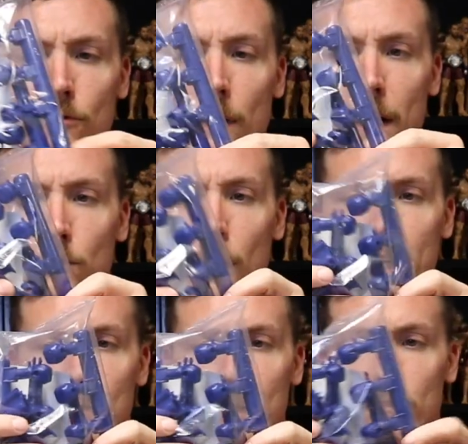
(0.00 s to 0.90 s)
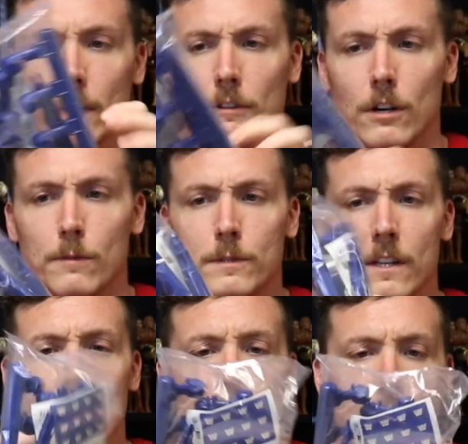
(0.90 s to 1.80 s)
red, white, and blue ring
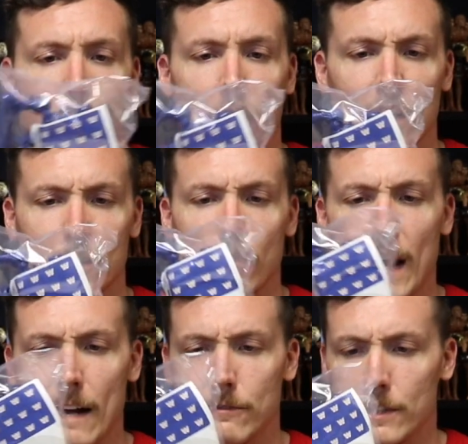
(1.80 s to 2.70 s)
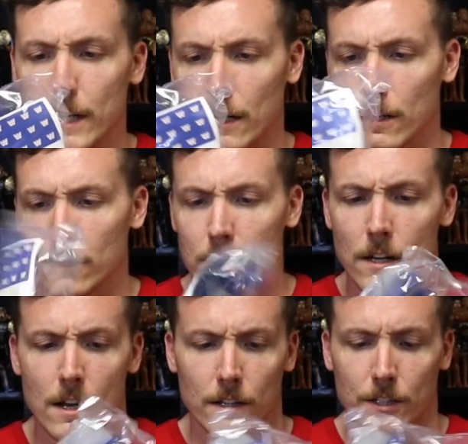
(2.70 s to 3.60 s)
ropes. You also have stickers,
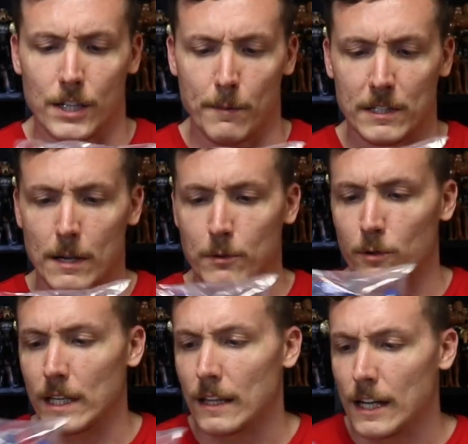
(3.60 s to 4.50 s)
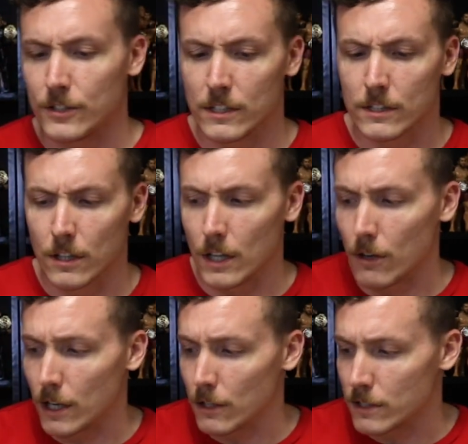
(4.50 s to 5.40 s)
the W W E Legends
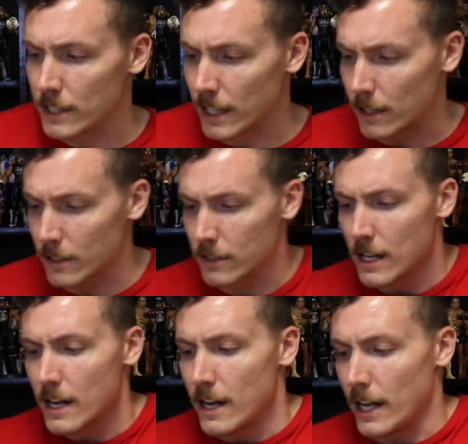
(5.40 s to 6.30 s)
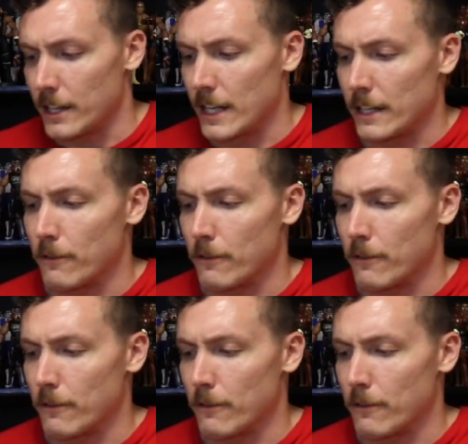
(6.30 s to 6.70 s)
logo stickers, and then